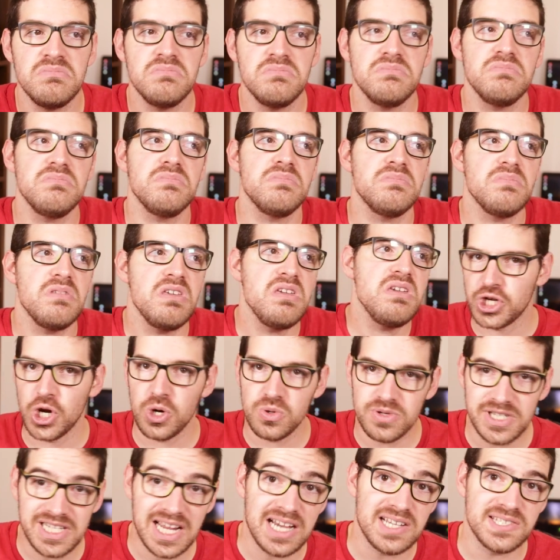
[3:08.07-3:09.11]
Hmm, the show
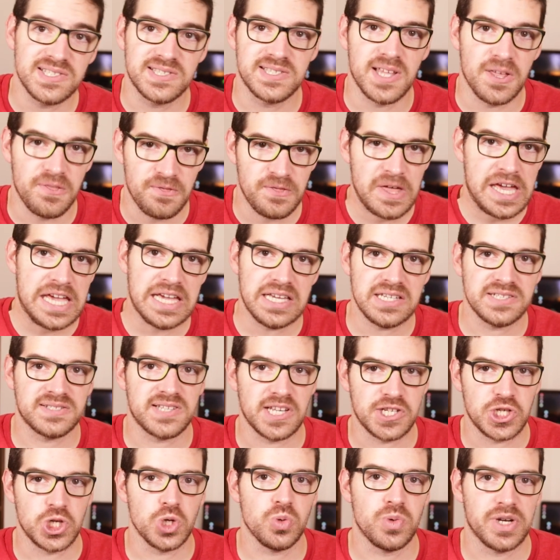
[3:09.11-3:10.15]
does the things
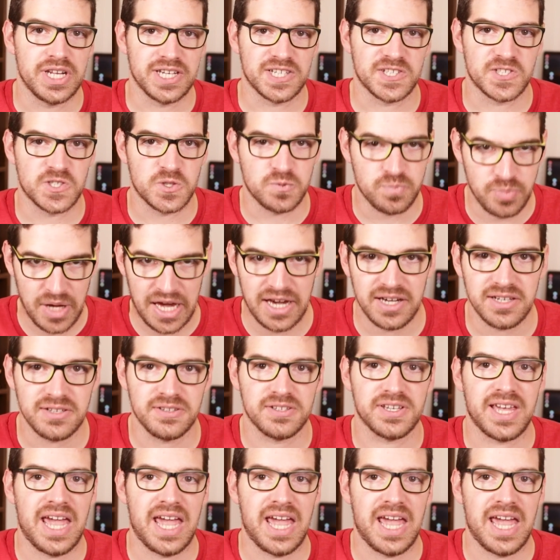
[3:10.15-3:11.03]
that you would expect.